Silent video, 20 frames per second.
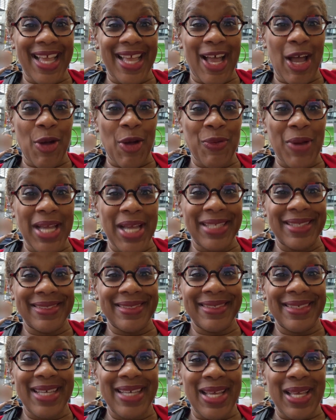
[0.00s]
All
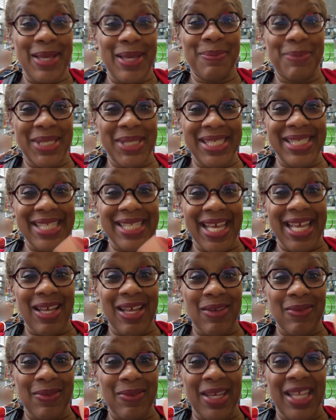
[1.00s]
right, peace out.